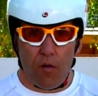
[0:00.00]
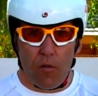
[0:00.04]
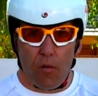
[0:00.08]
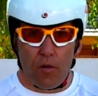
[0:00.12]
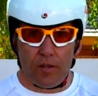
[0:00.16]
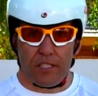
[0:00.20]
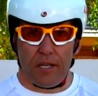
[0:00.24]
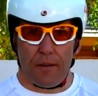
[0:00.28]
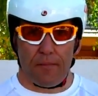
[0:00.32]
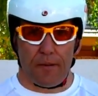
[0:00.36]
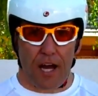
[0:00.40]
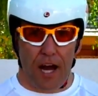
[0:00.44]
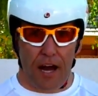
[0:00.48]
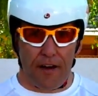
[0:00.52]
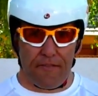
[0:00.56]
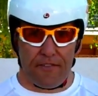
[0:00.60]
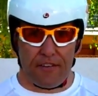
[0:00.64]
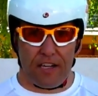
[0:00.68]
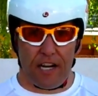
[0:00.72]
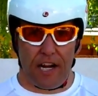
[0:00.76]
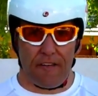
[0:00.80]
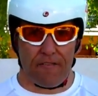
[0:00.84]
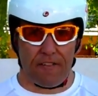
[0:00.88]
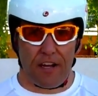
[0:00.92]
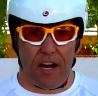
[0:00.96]
Once I'm
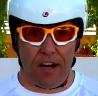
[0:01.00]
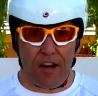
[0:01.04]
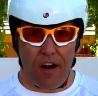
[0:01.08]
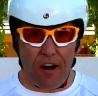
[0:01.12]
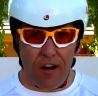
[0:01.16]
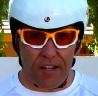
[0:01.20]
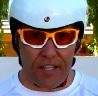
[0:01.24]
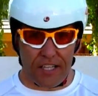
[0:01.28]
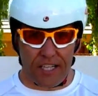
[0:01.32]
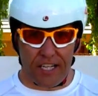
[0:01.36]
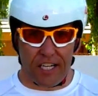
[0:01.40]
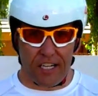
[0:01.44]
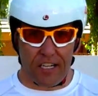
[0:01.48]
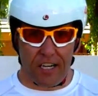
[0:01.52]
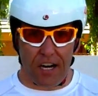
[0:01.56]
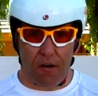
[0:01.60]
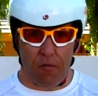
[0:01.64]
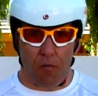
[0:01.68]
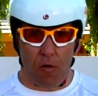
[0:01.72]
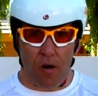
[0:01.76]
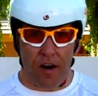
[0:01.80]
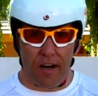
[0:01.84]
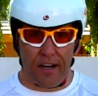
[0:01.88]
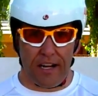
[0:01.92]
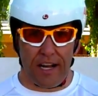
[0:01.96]
confident I've got all the gear I
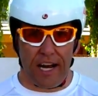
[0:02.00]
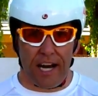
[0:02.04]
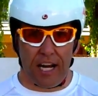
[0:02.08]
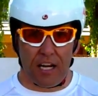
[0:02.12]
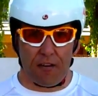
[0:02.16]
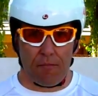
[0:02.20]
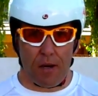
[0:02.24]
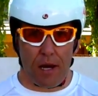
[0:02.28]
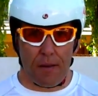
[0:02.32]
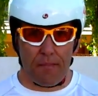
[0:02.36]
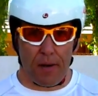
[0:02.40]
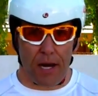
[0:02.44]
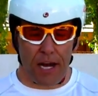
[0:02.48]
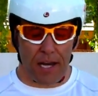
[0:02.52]
want out of my